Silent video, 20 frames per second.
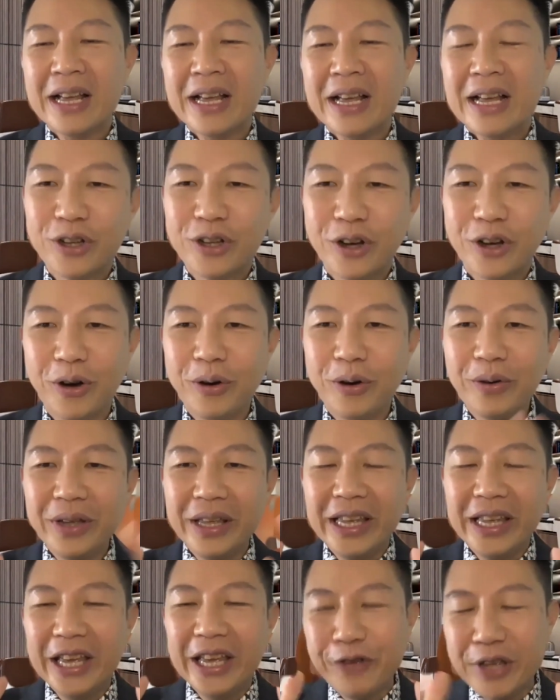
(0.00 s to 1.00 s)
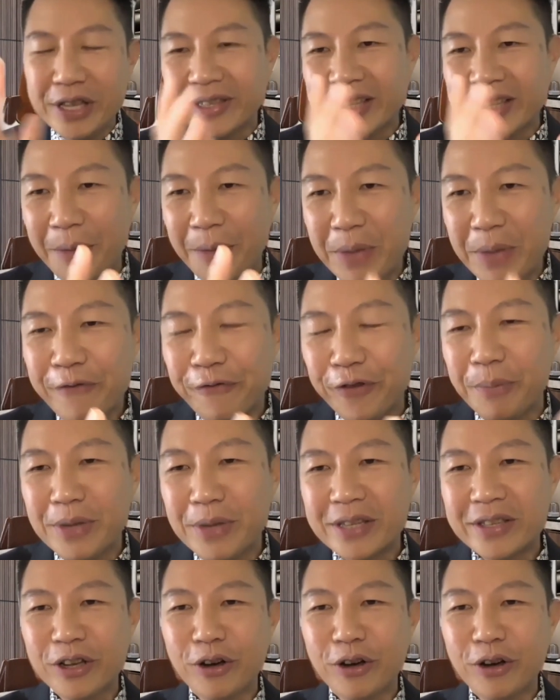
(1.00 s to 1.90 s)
So if it's coming from Mr.